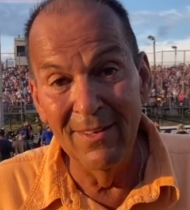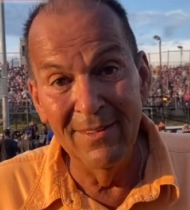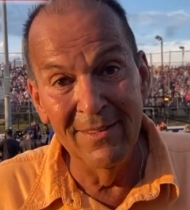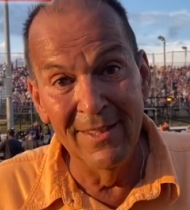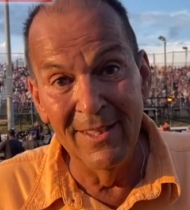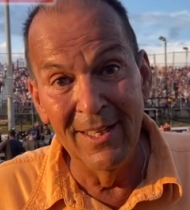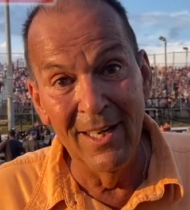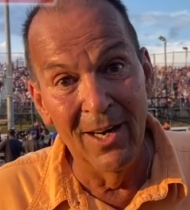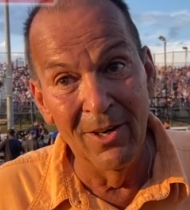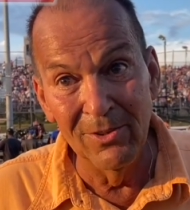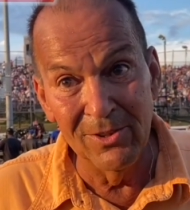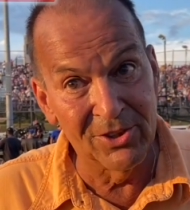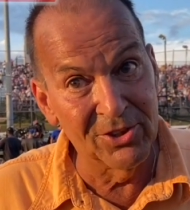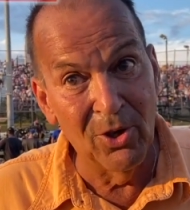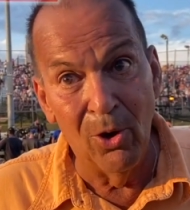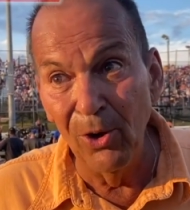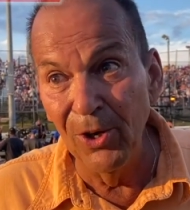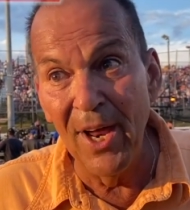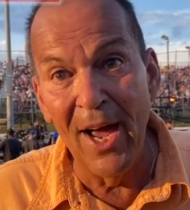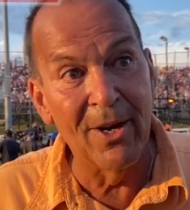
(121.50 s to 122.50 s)
Yeah, you know,
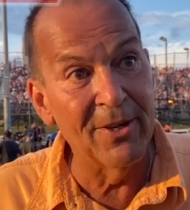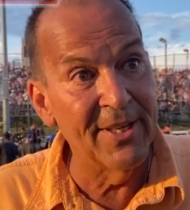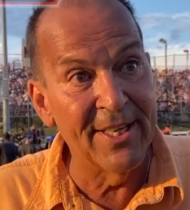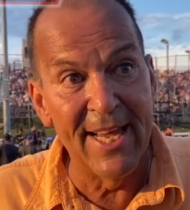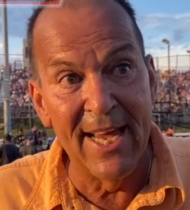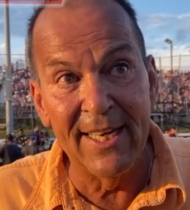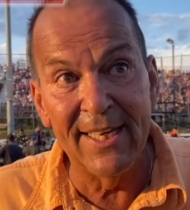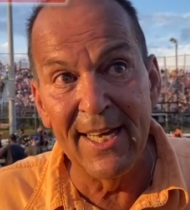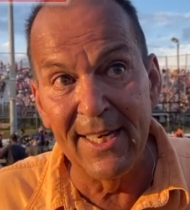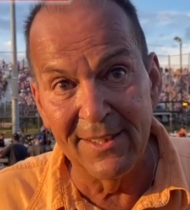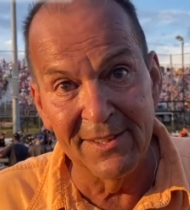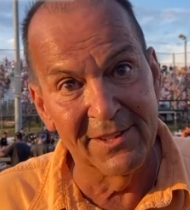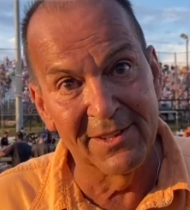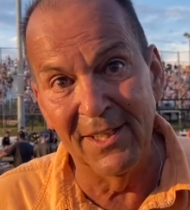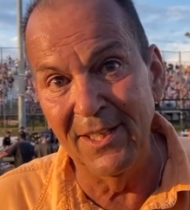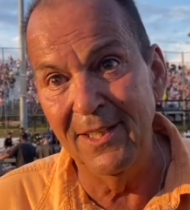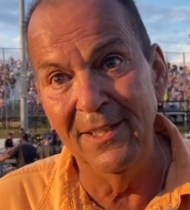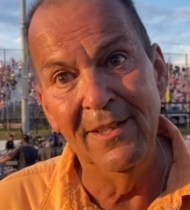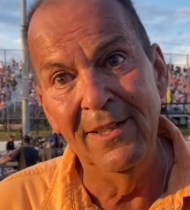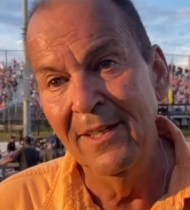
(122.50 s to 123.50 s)
sold out. You can't get a
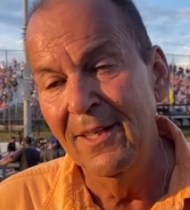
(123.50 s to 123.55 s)
seat.